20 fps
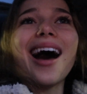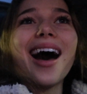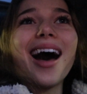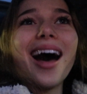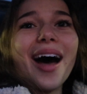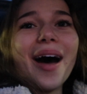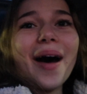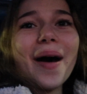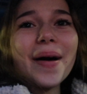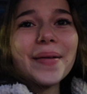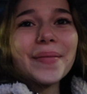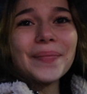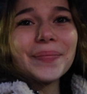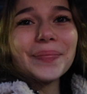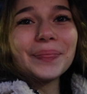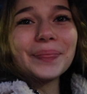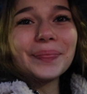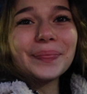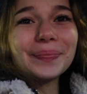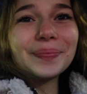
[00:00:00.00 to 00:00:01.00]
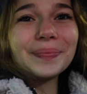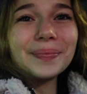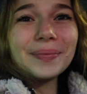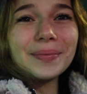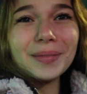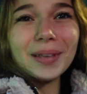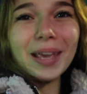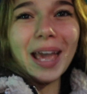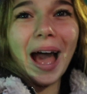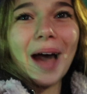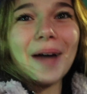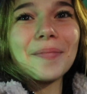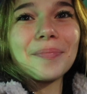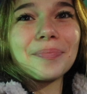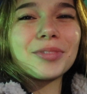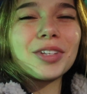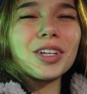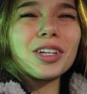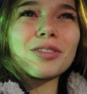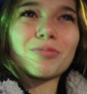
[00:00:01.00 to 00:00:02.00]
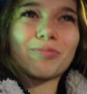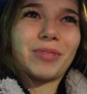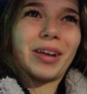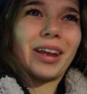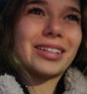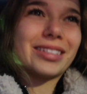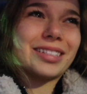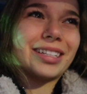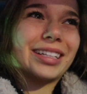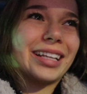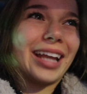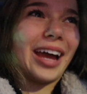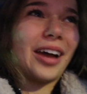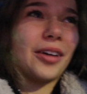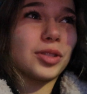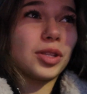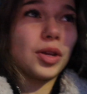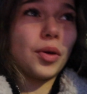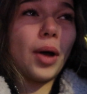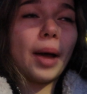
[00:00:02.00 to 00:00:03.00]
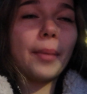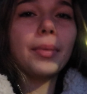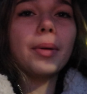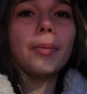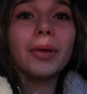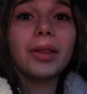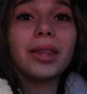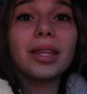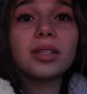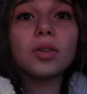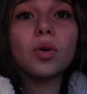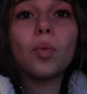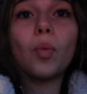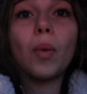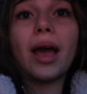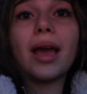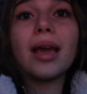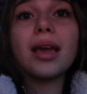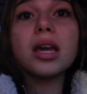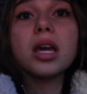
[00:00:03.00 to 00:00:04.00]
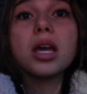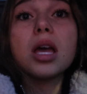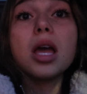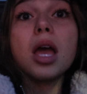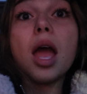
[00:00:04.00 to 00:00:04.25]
Um, yeah, just ranting now, so I'm gonna put this away,